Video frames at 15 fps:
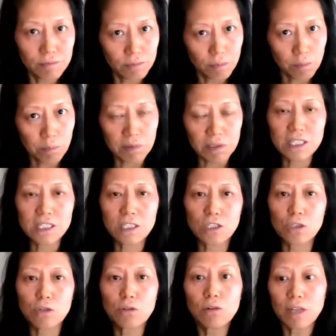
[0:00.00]
please
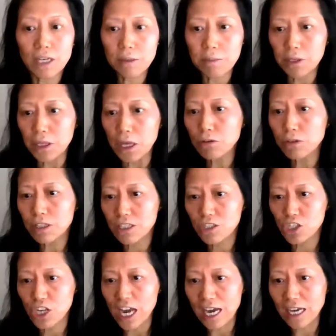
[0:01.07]
do let me know in the
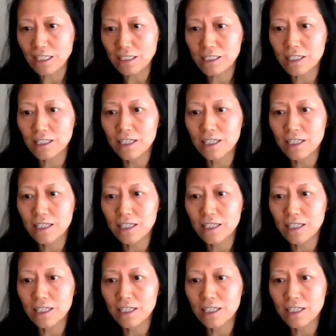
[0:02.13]
chat,